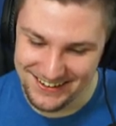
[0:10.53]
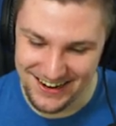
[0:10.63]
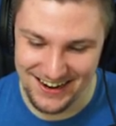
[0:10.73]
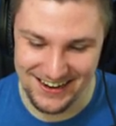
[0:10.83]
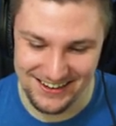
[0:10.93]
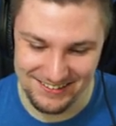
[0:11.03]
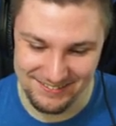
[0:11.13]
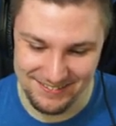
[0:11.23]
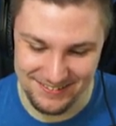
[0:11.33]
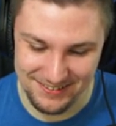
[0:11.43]
I
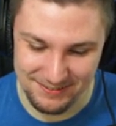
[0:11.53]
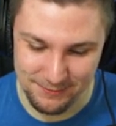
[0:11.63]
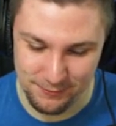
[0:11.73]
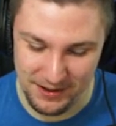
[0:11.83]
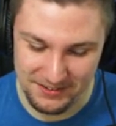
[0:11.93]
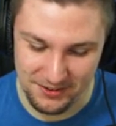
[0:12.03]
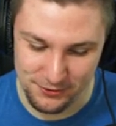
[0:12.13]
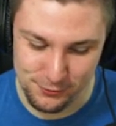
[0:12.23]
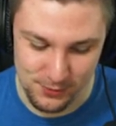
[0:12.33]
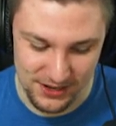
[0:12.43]
flicked the
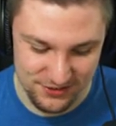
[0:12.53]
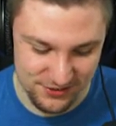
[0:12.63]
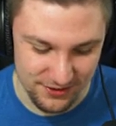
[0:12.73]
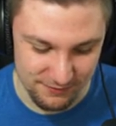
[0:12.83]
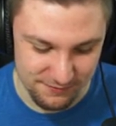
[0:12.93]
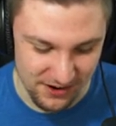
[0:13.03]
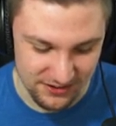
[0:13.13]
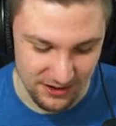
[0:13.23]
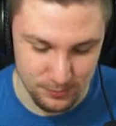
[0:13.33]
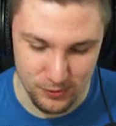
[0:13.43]
switch that
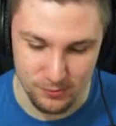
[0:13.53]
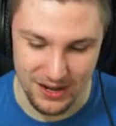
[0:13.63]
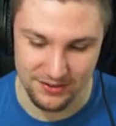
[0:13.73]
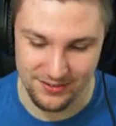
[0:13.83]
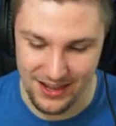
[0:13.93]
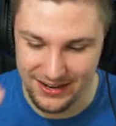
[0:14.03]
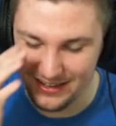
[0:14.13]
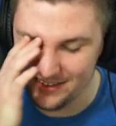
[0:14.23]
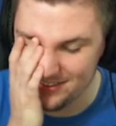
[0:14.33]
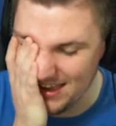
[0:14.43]
fucked up all my
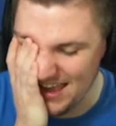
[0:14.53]
settings,